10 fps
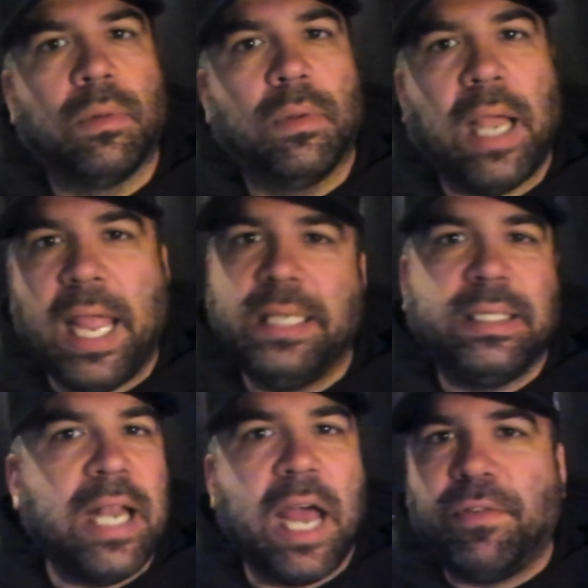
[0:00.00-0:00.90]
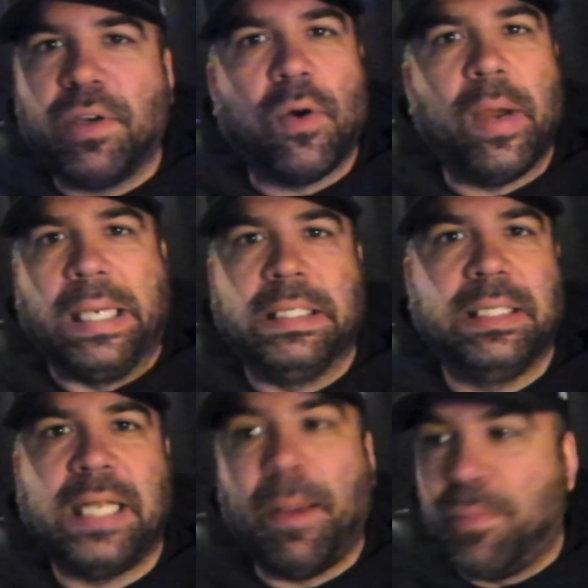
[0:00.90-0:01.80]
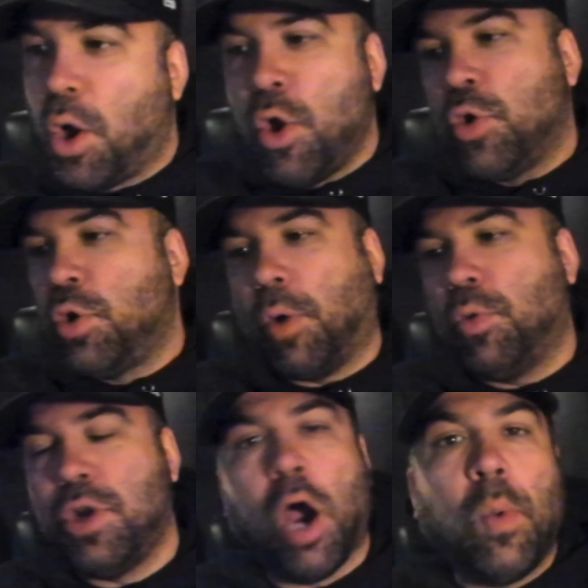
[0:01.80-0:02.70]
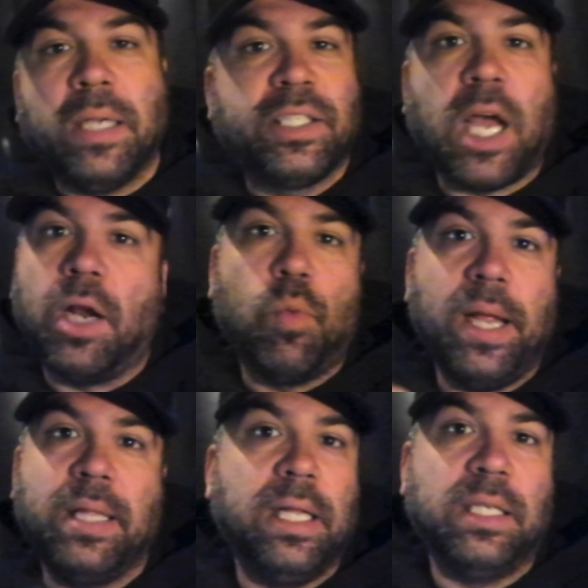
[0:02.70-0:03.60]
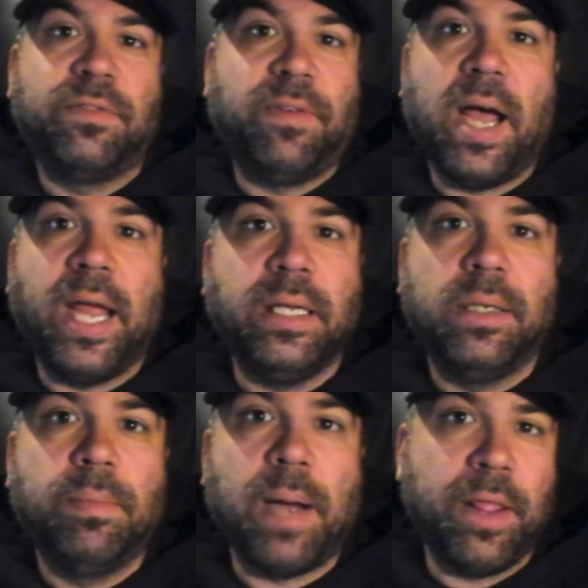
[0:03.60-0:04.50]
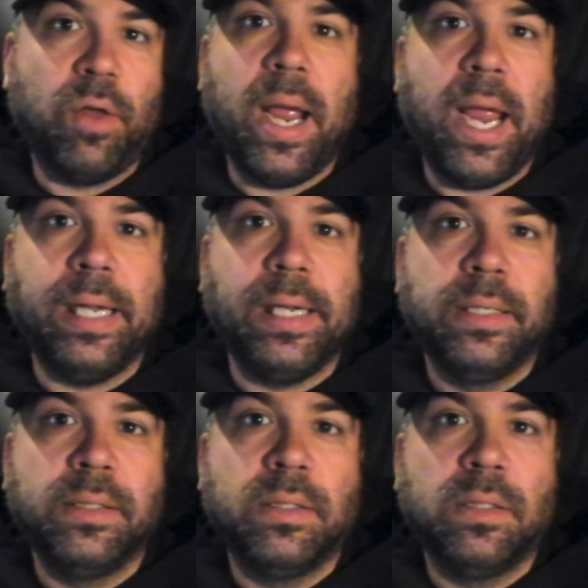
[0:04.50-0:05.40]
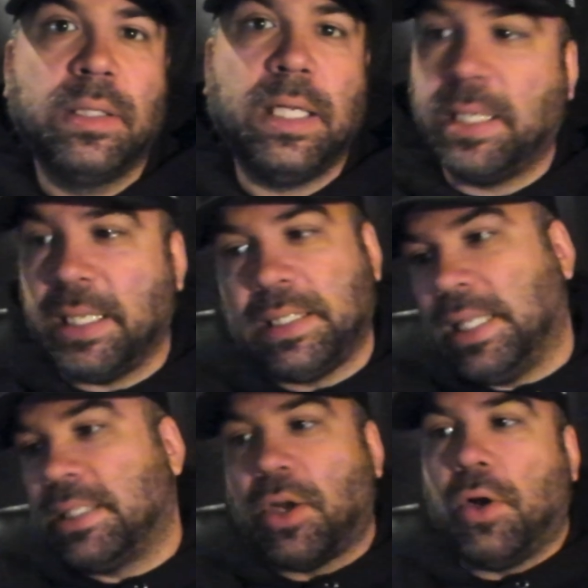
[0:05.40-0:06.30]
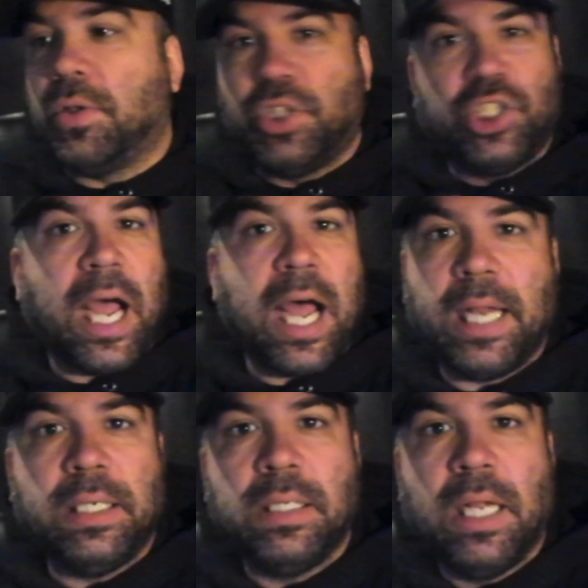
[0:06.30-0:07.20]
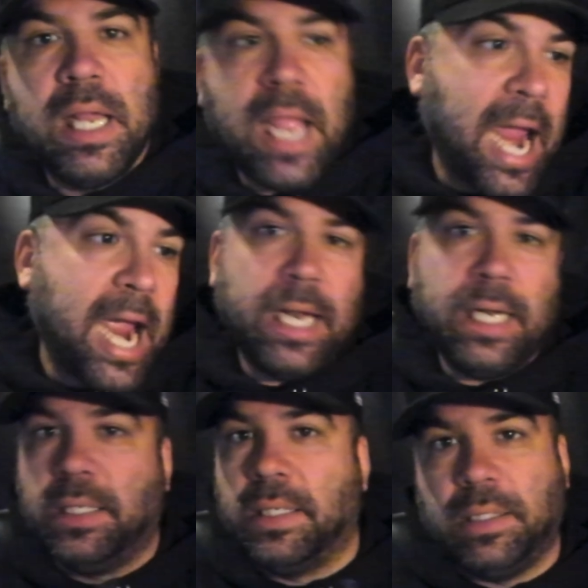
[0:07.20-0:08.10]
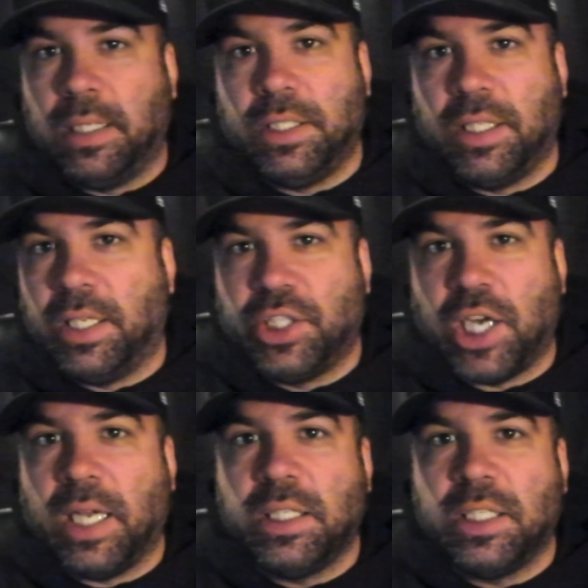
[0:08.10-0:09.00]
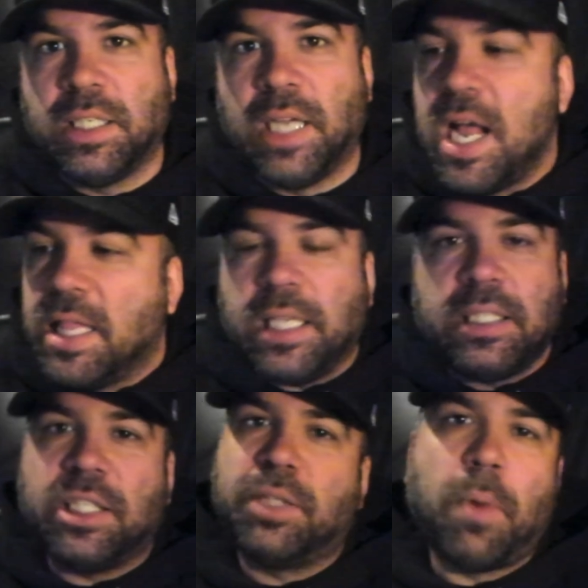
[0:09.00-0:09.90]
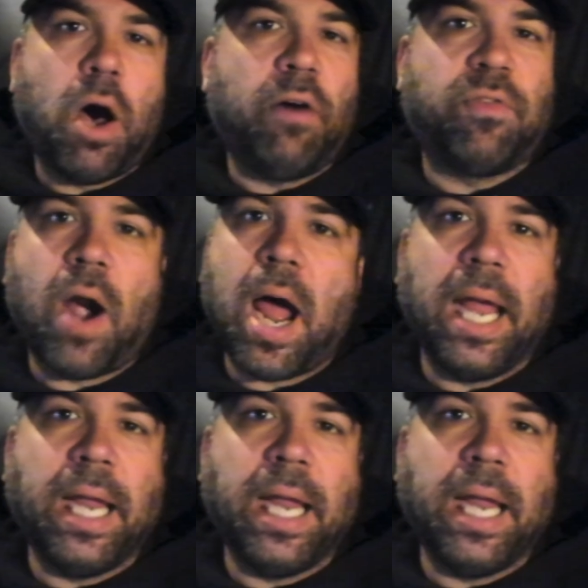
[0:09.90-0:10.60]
It's never going to stop. No one's going to win this fight, by the way. This whole John and the judge, this is small fry.